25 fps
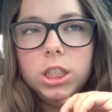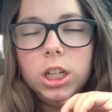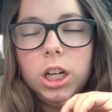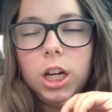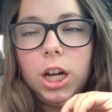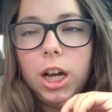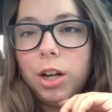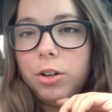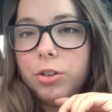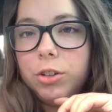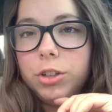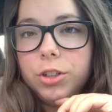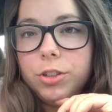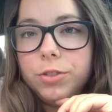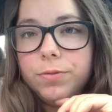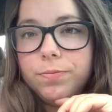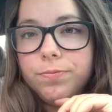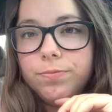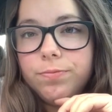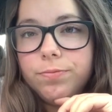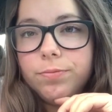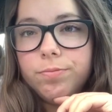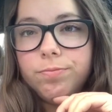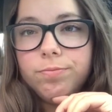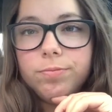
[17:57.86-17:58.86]
I don't know.
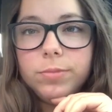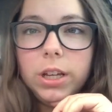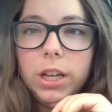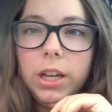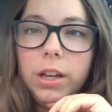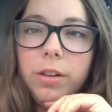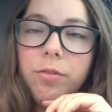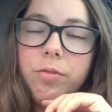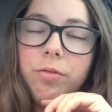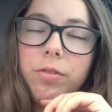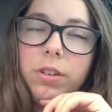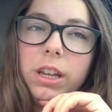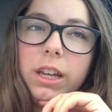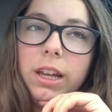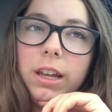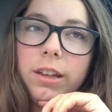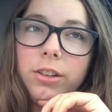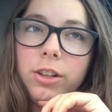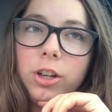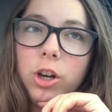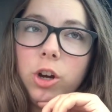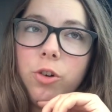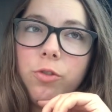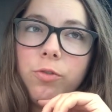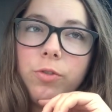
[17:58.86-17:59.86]
If he has
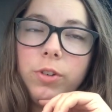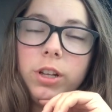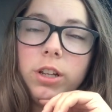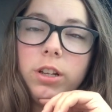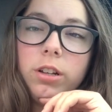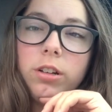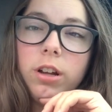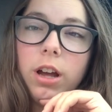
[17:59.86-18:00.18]
COVID,